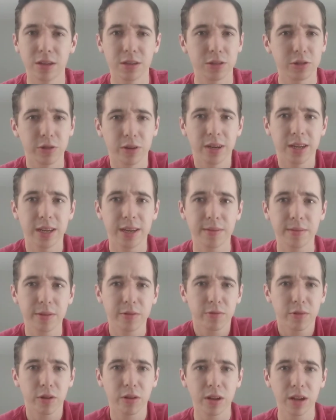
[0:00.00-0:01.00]
Train kept
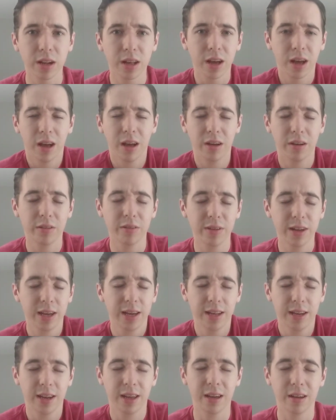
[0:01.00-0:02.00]
on rolling all
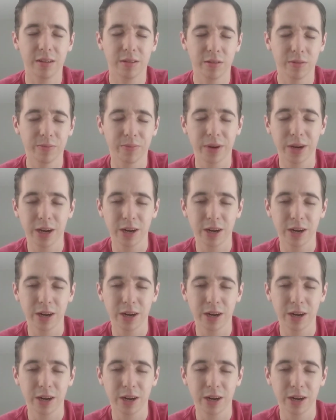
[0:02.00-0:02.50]
night long.